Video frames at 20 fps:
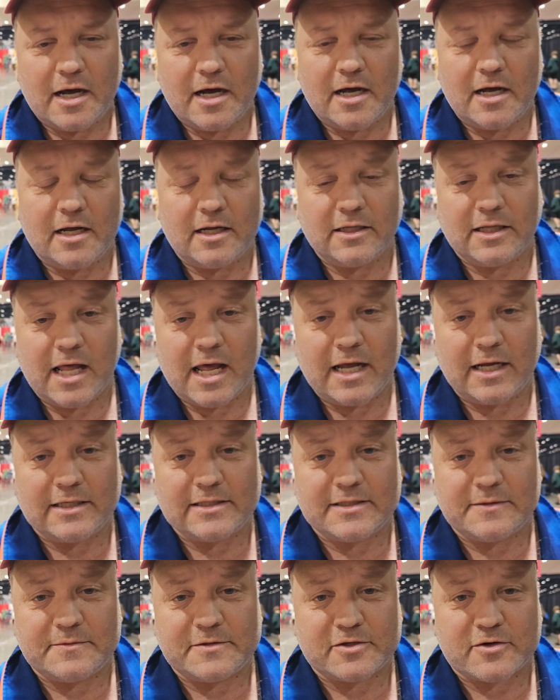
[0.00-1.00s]
uh,
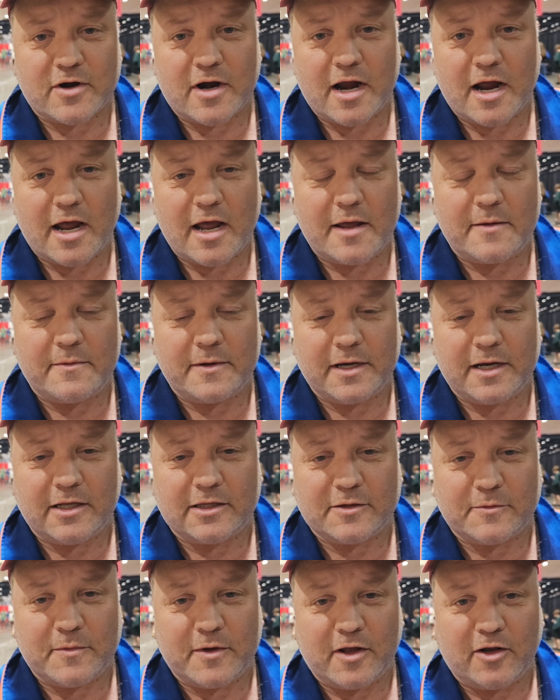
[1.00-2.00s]
like, subscribe, and
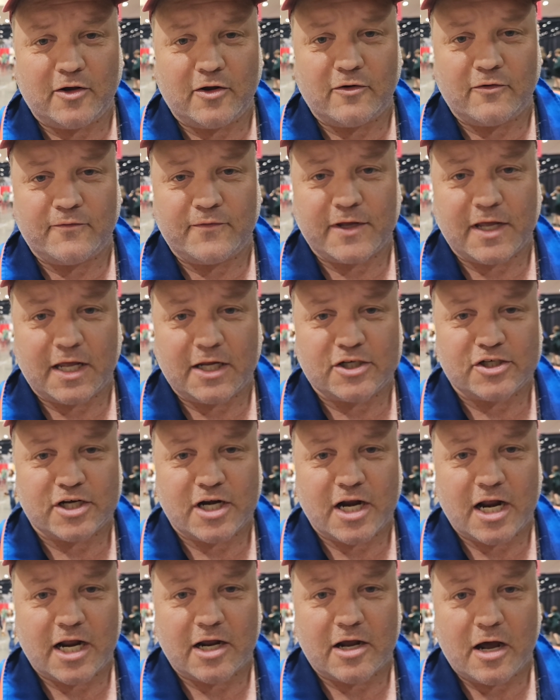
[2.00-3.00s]
hit the bell
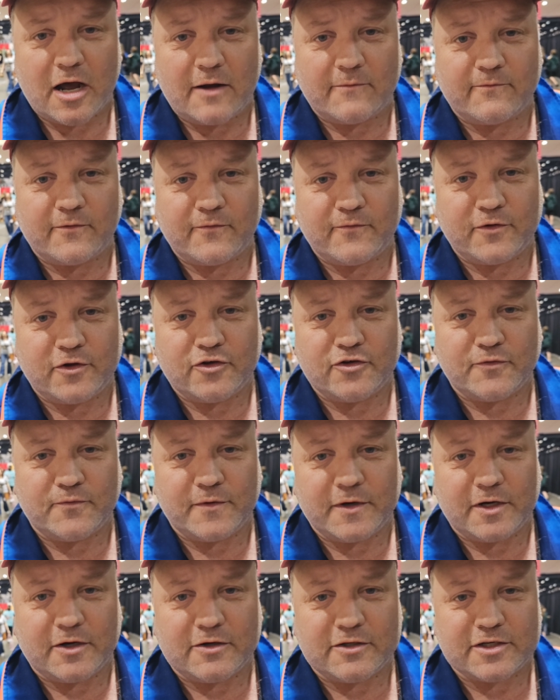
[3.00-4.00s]
notification icon for future
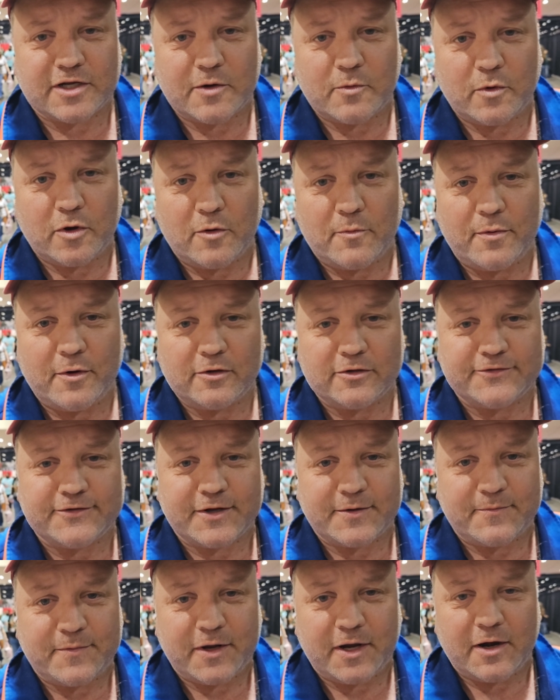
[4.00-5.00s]
videos I will post
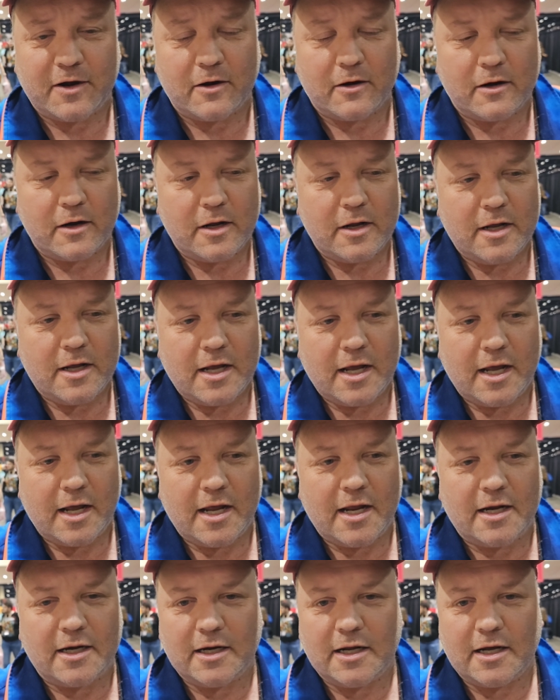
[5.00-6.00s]
up here.
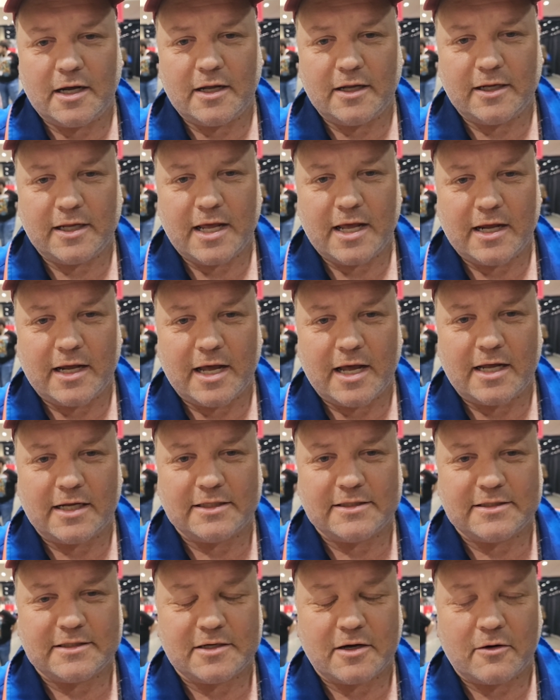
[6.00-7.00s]
And uh, yeah,
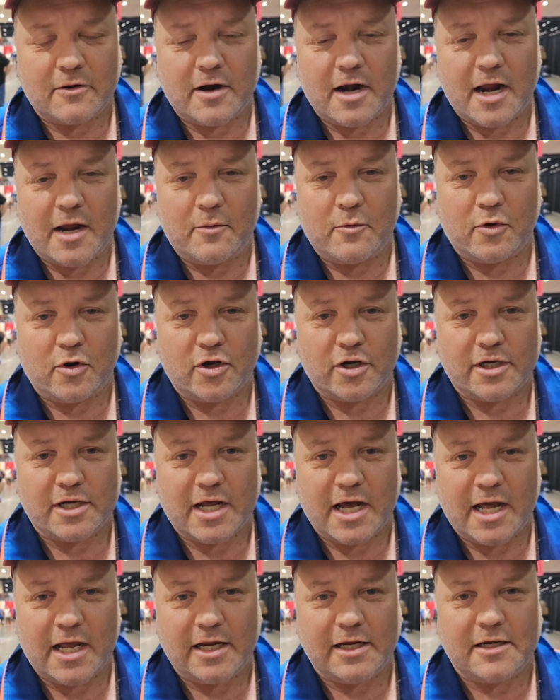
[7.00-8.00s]
guys, all right, well, good
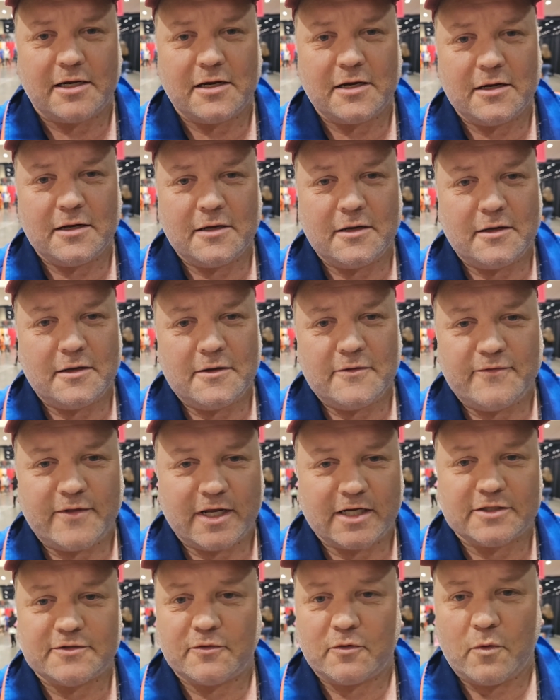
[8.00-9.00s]
night.
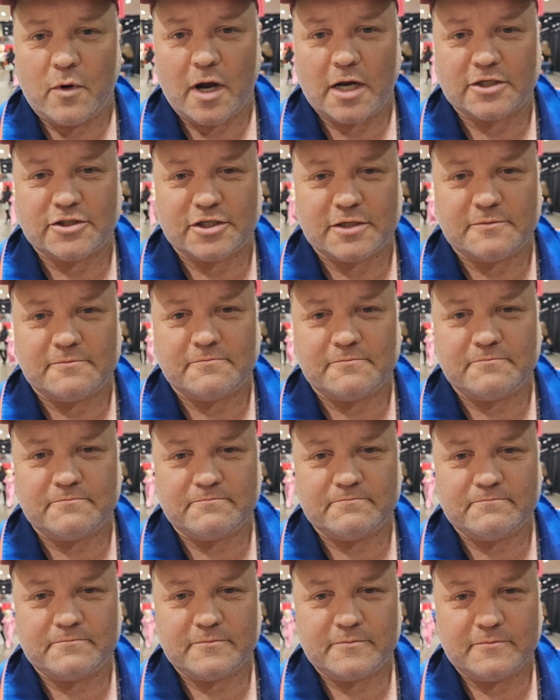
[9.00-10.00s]
Thanks for watching.
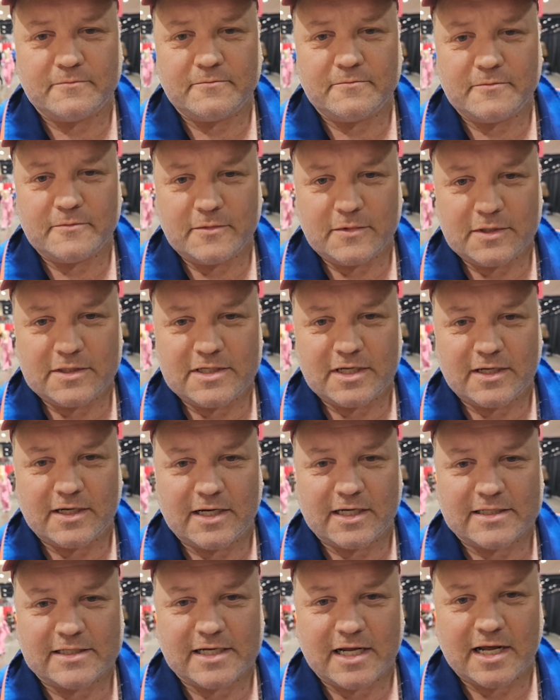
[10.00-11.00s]
Until
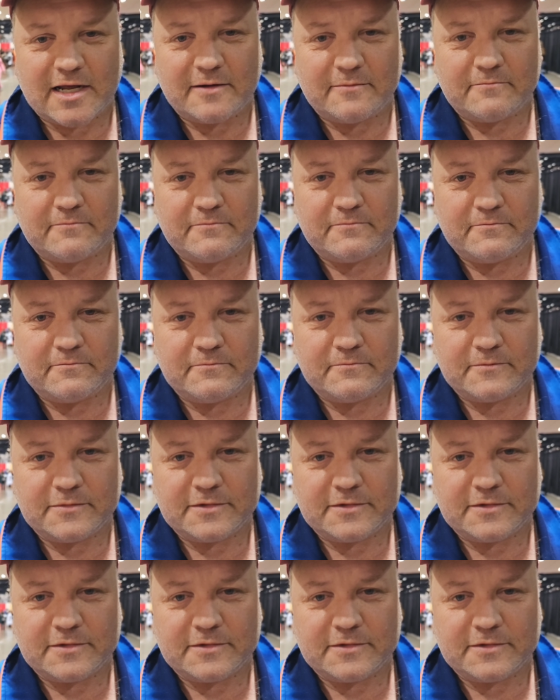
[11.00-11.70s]
next time.